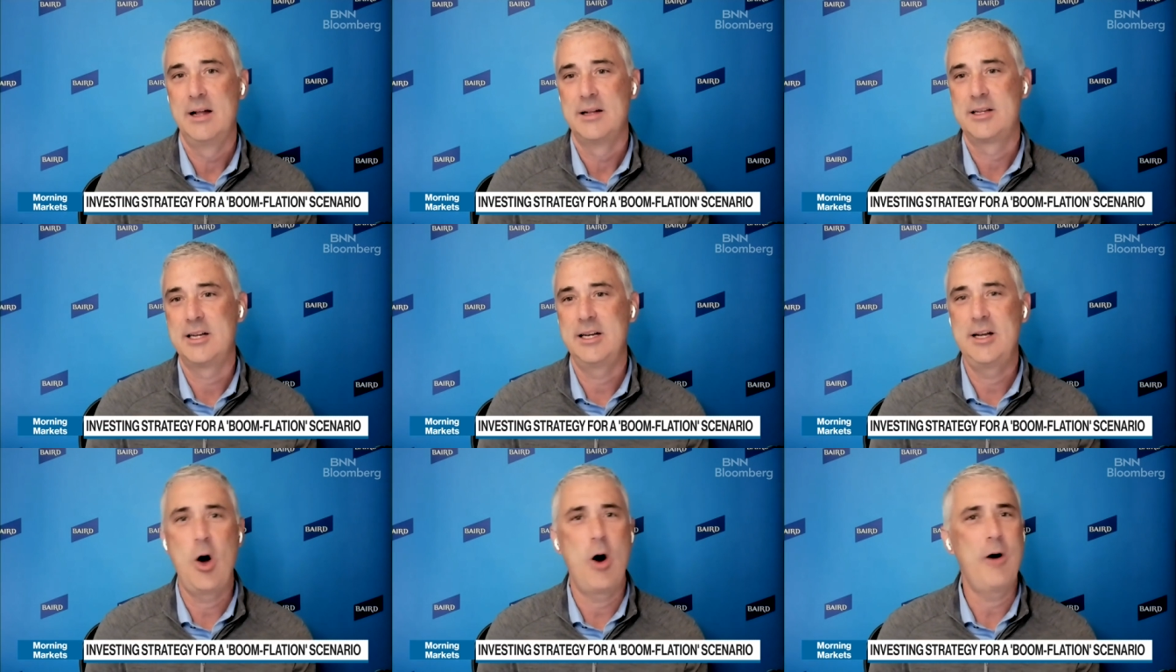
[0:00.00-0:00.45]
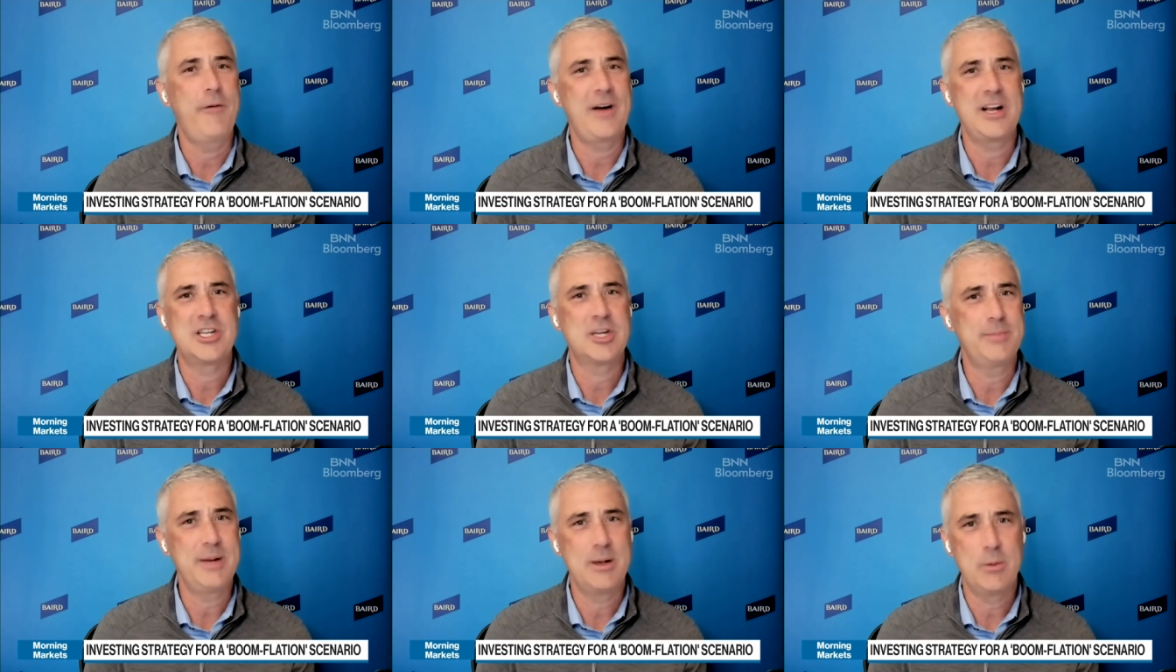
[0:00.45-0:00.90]
to know if I
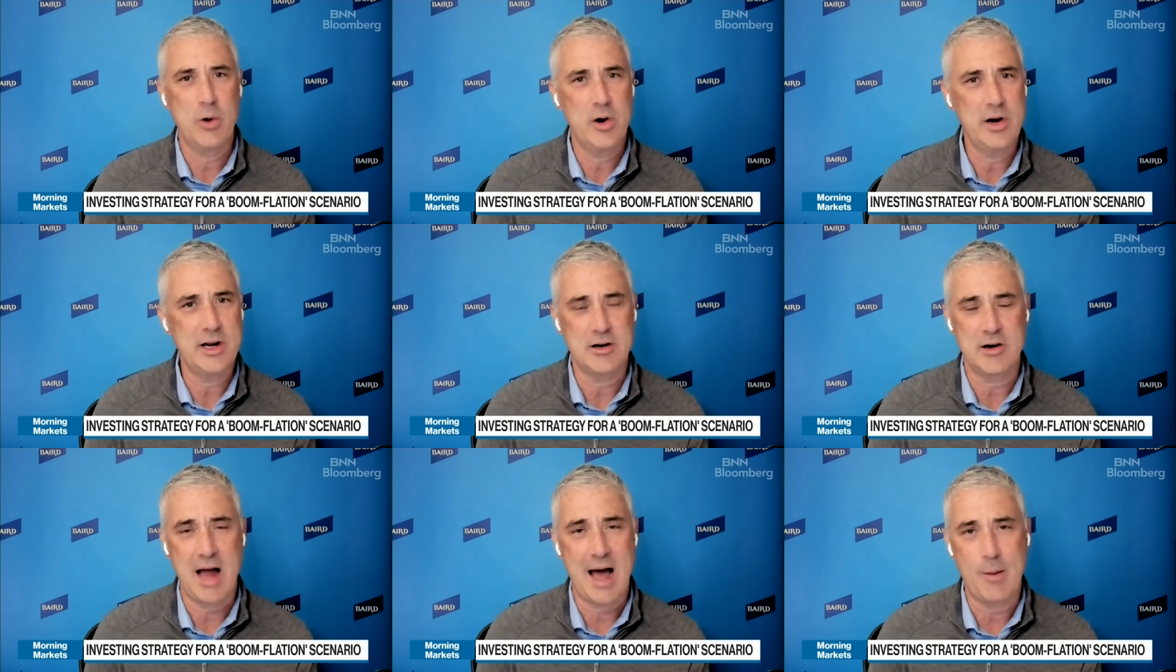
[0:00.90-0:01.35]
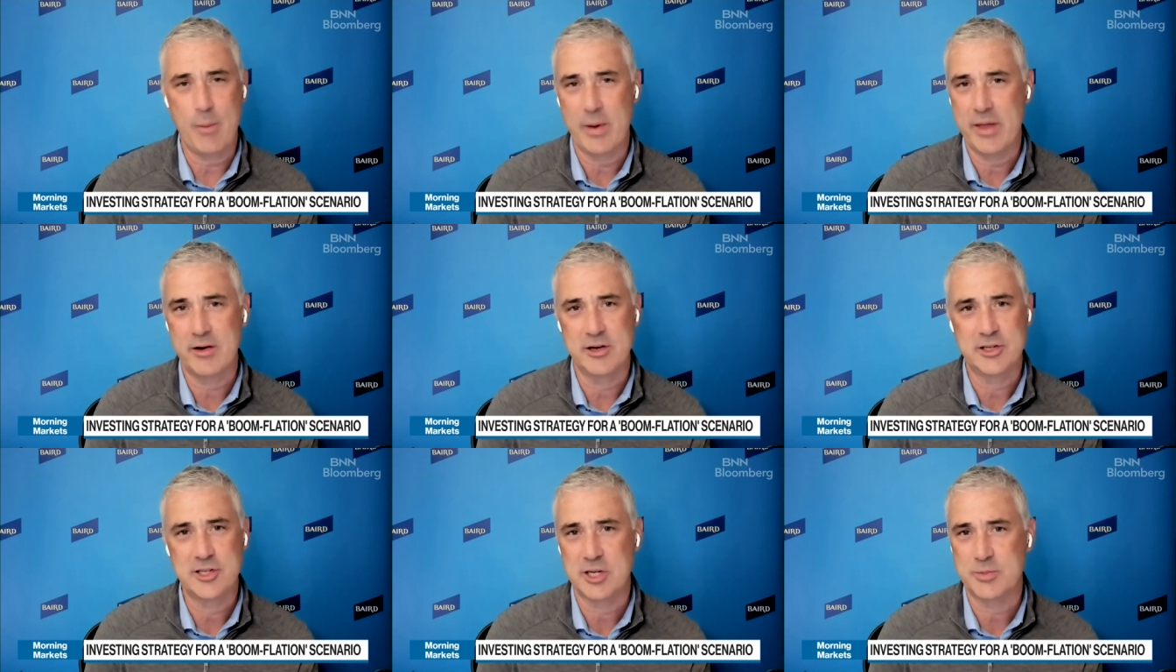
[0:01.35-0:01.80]
should be worried or not,
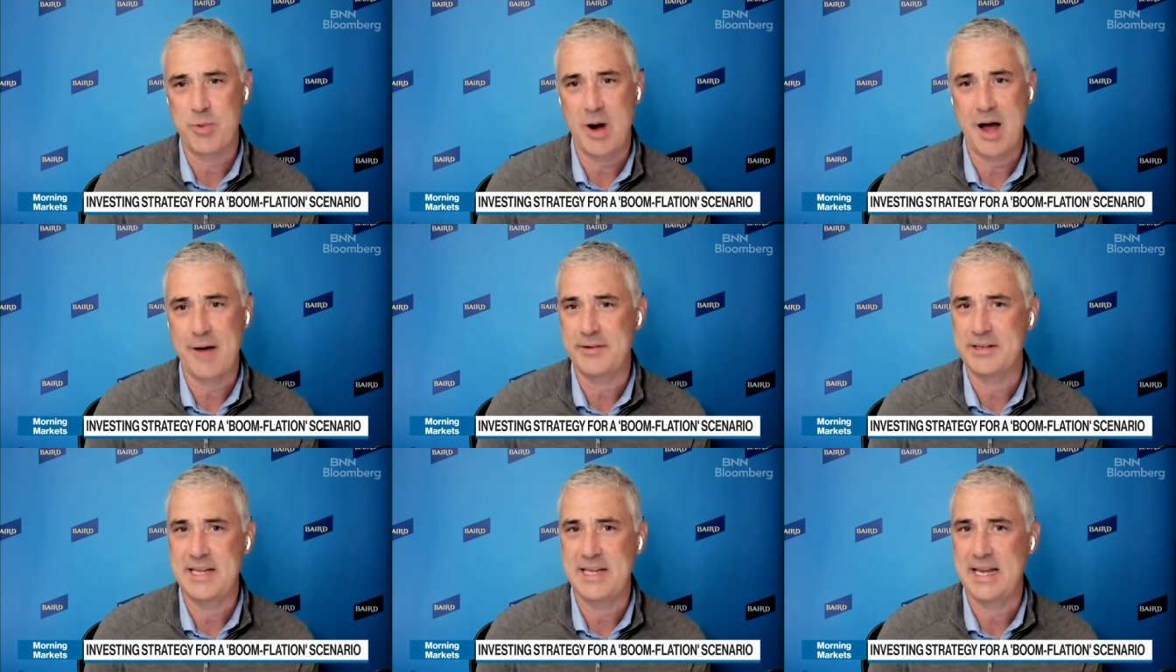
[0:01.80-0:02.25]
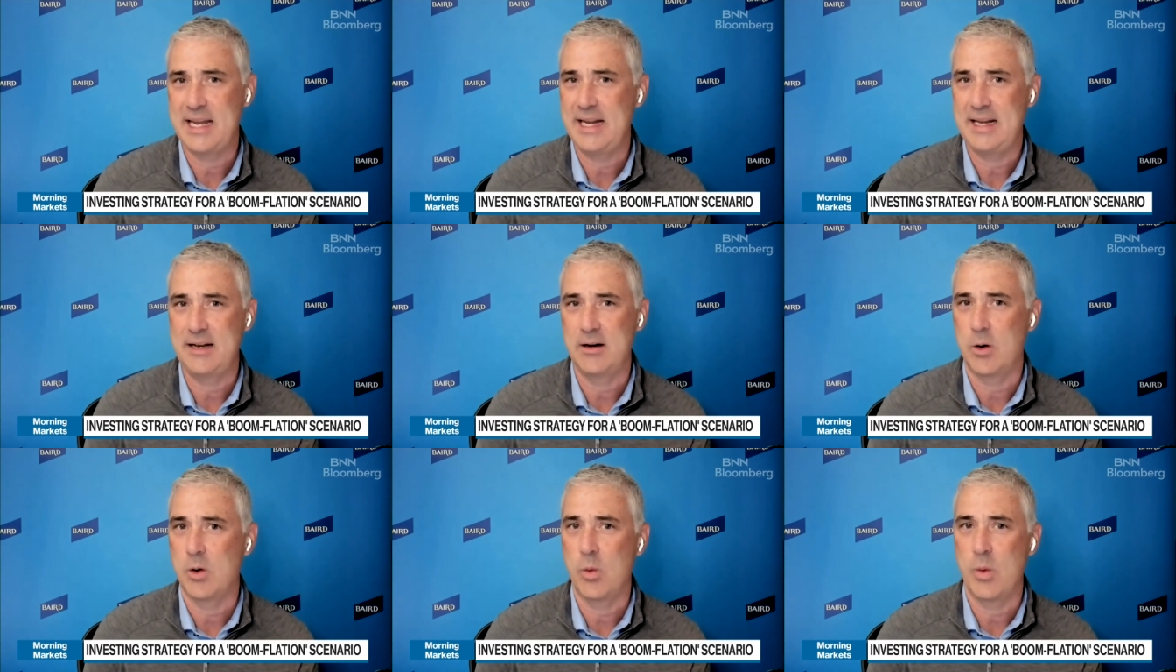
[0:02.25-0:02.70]
whether it's just profit
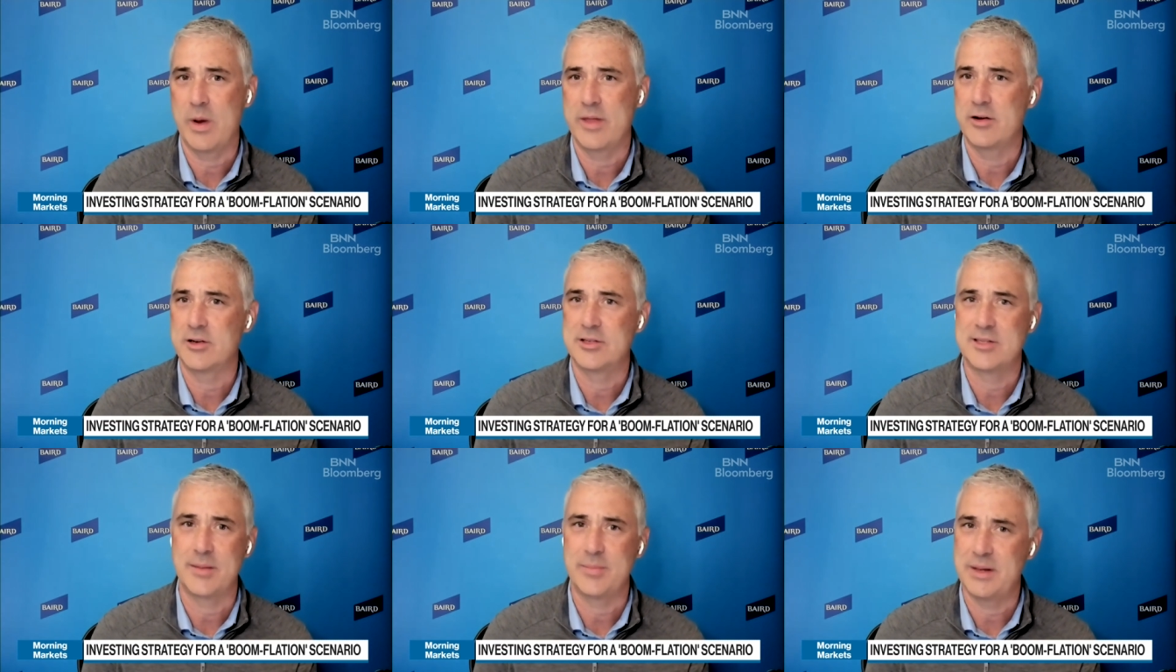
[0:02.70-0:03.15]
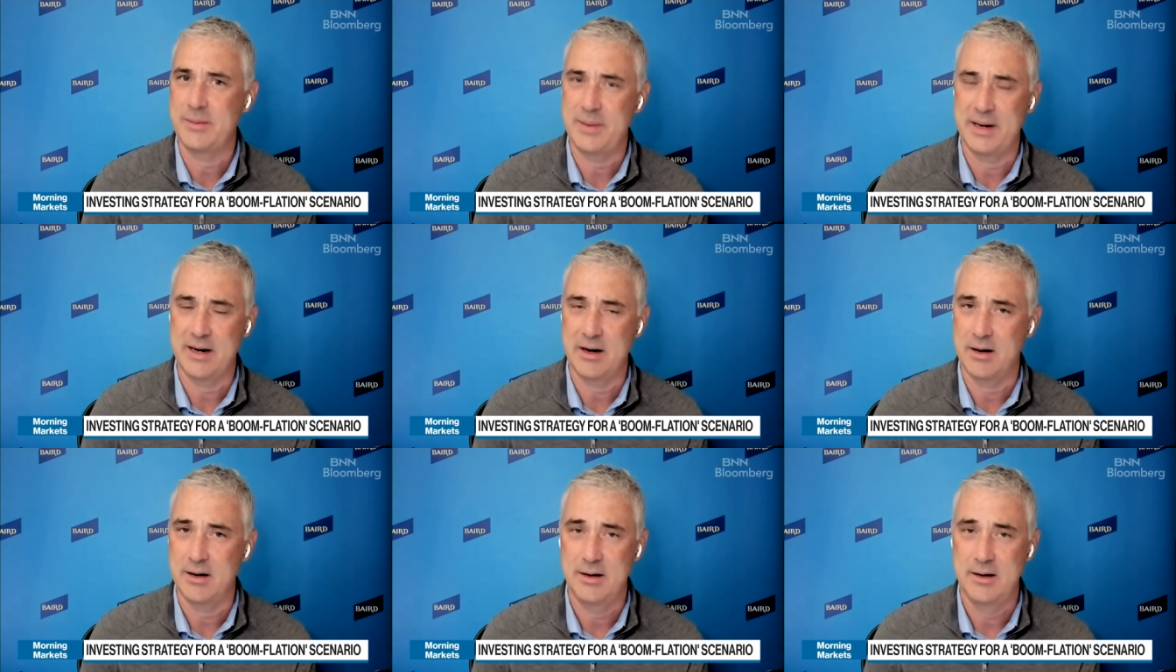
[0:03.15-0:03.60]
taking or whether it's something
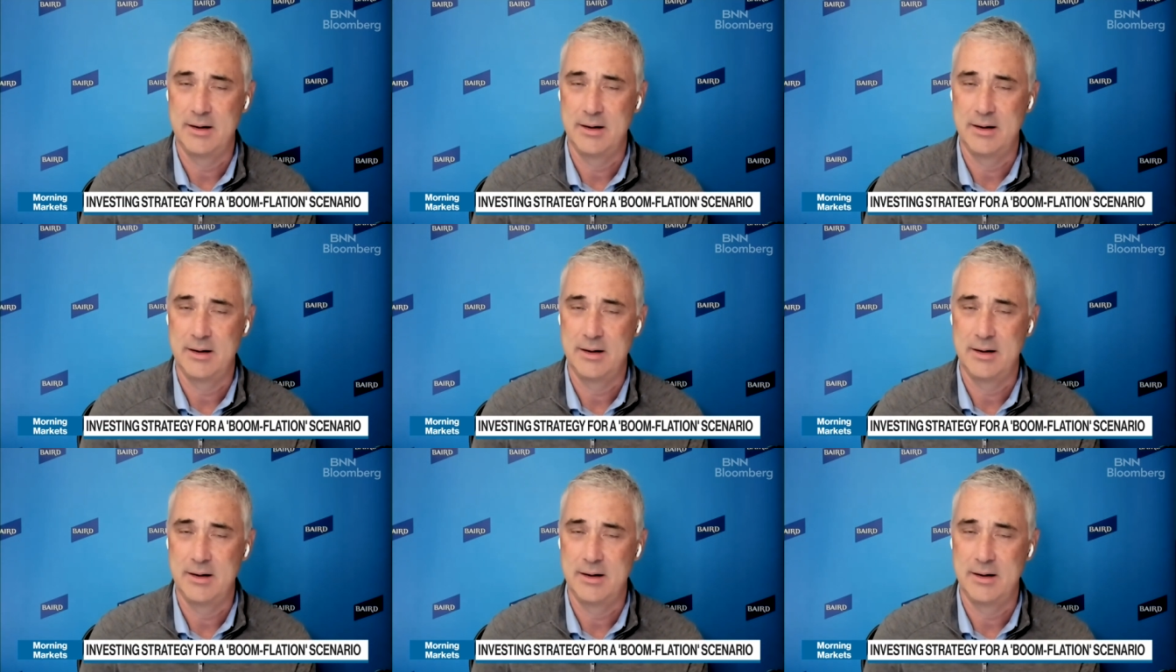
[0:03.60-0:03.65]
bigger.